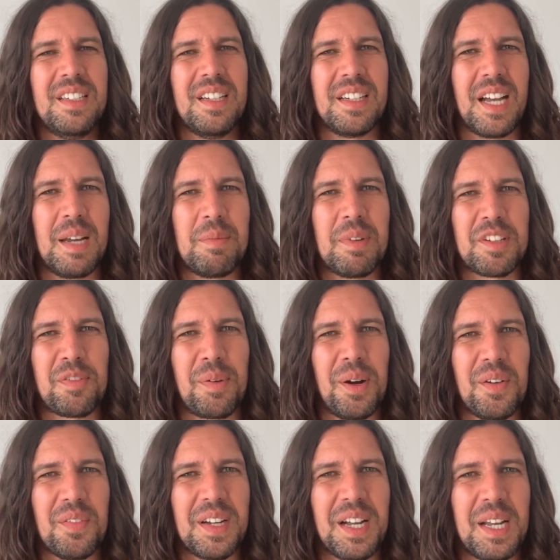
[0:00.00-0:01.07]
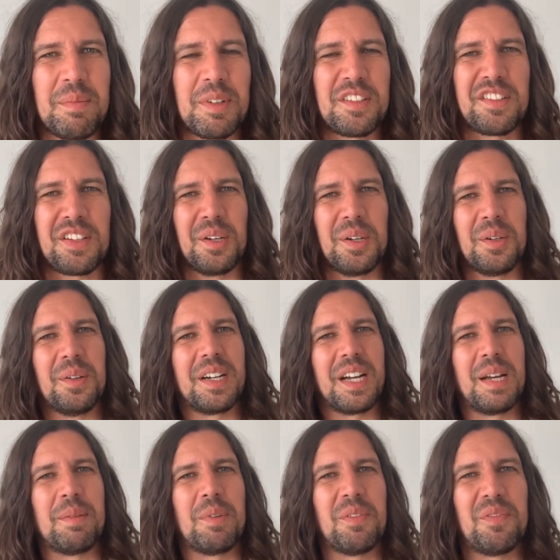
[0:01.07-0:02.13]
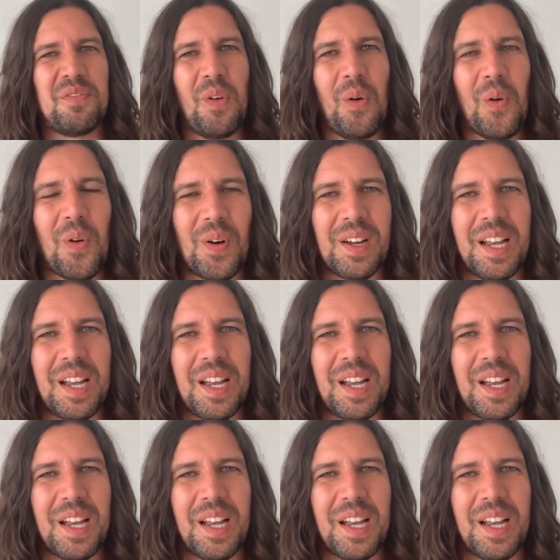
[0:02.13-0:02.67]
a game at 12, a game at 2, a game at 4,